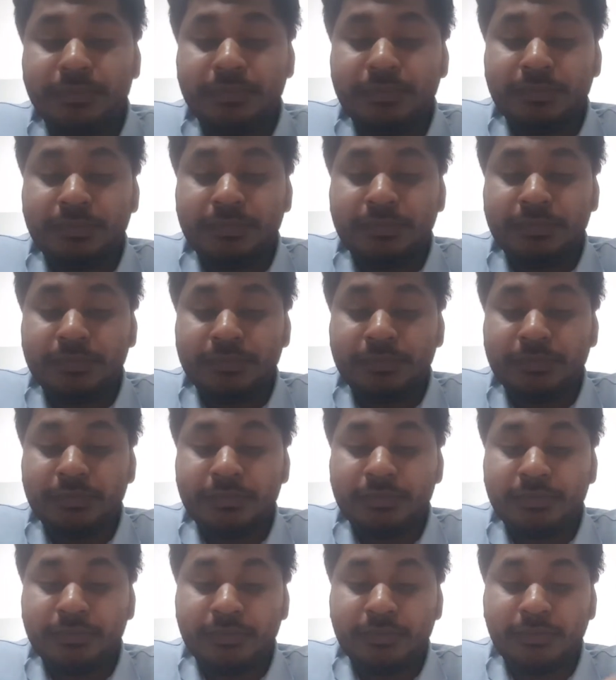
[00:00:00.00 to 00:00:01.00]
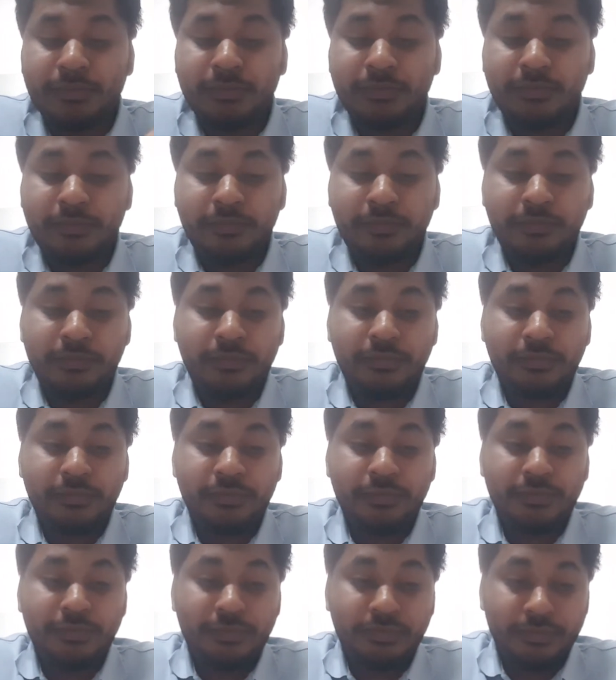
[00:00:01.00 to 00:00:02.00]

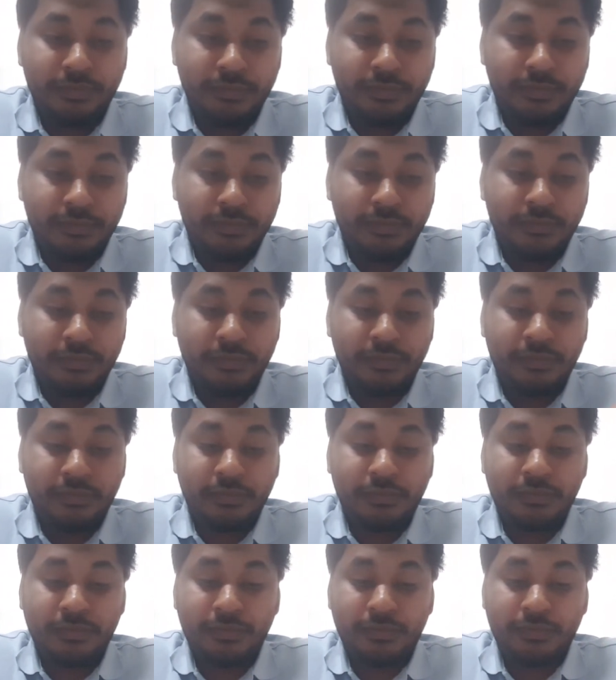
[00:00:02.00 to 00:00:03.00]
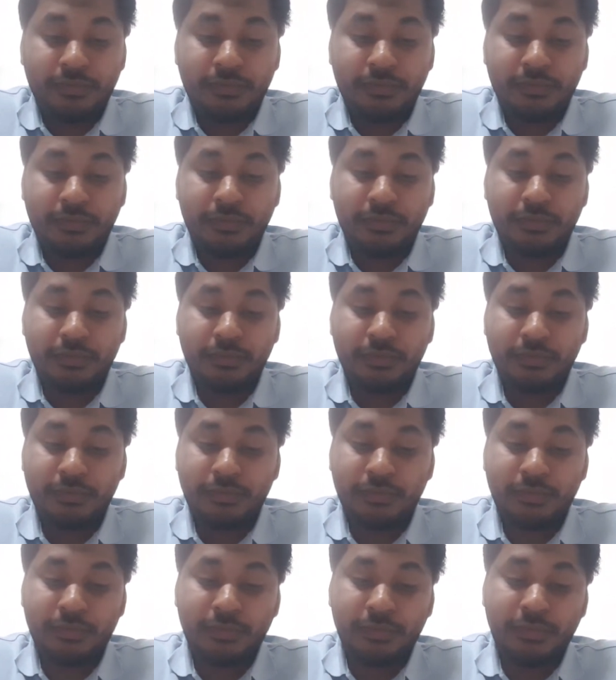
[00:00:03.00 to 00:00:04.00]

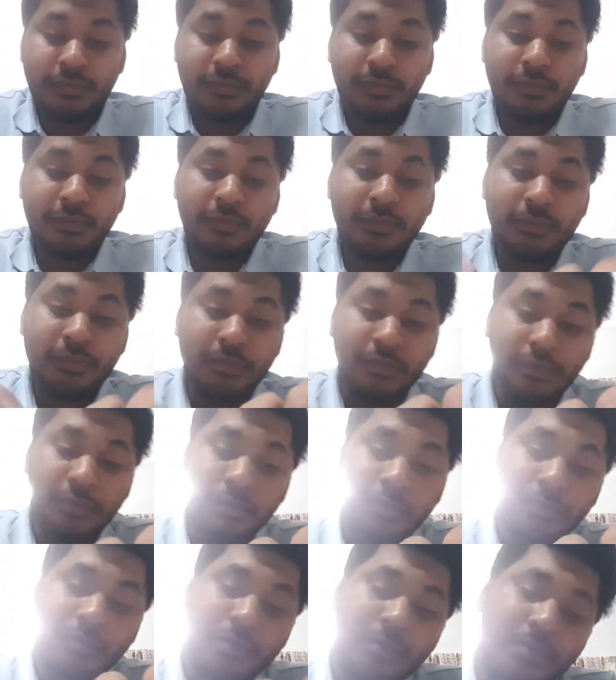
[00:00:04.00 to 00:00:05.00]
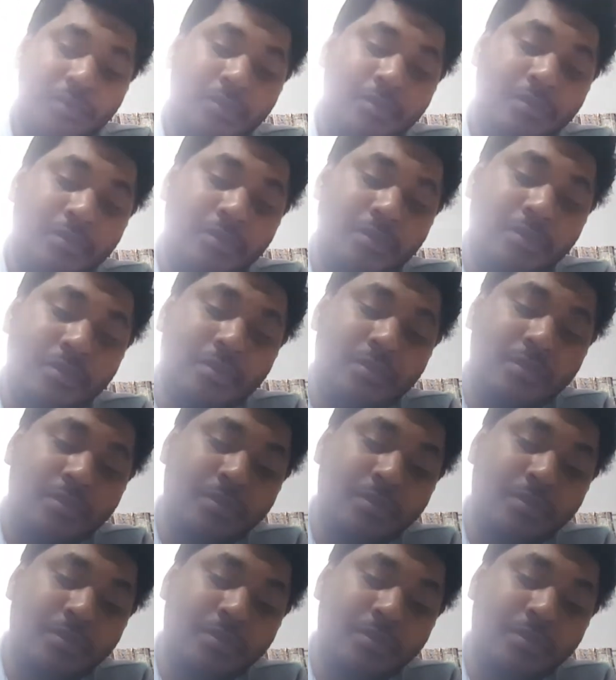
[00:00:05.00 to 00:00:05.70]
Nobody speaks.